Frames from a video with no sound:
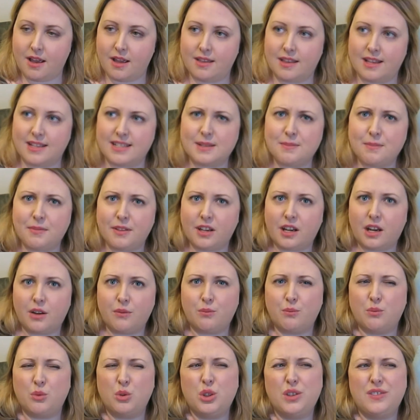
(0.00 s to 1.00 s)
That's something
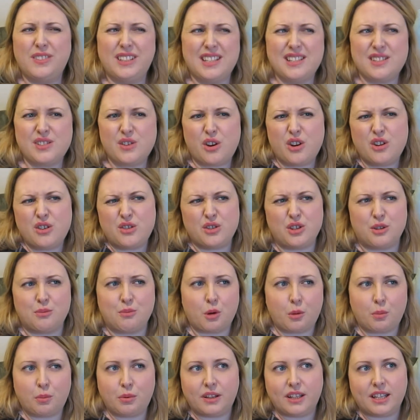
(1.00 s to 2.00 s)
I've only really started doing
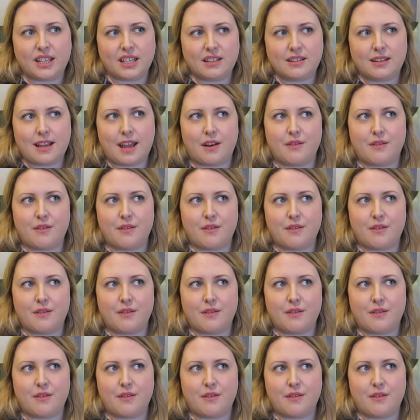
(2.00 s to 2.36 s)
properly